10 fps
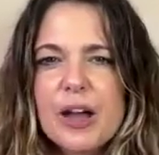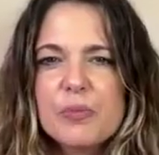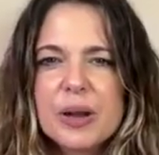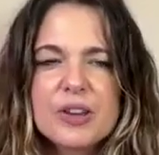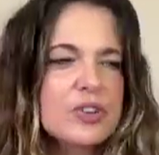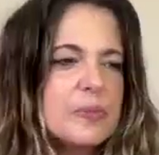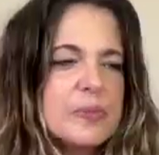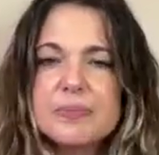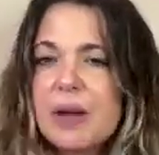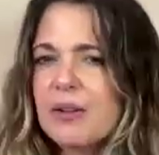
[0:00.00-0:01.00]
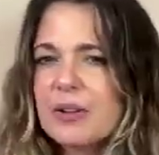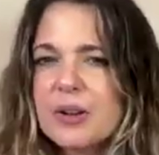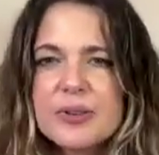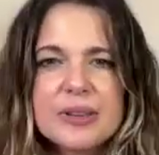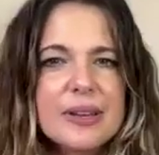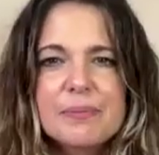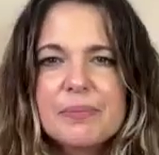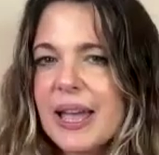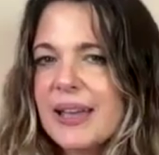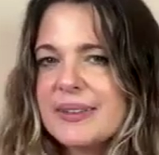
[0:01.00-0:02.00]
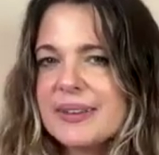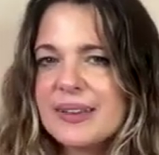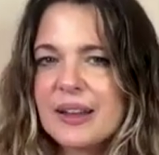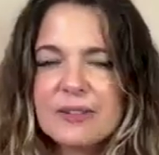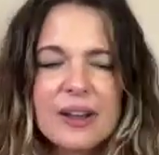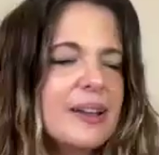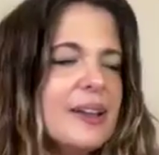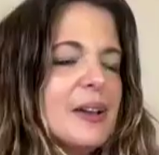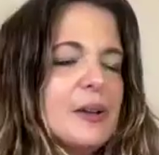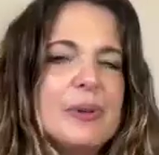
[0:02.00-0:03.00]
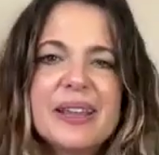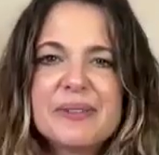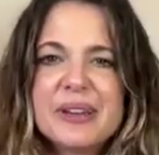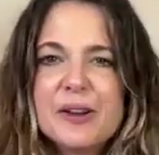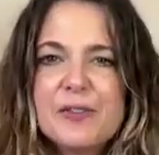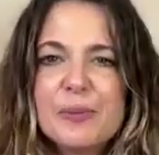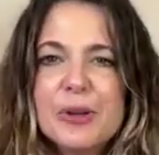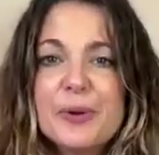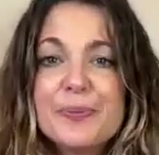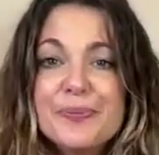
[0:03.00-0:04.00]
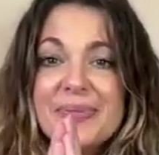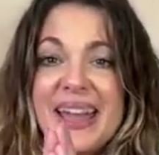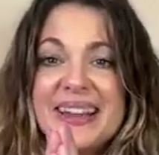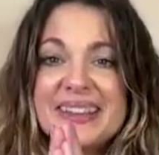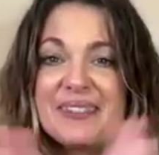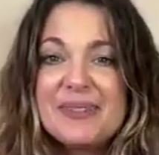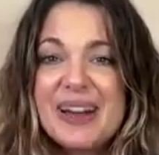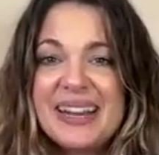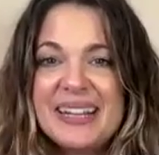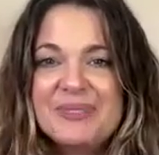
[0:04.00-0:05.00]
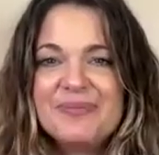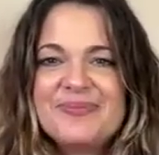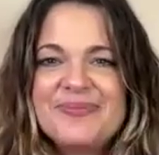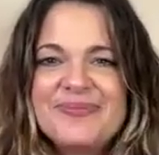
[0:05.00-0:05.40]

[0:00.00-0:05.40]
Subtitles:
about mushrooms, microdosing, plants, etc. We'd love to hear from you. Thanks, everybody.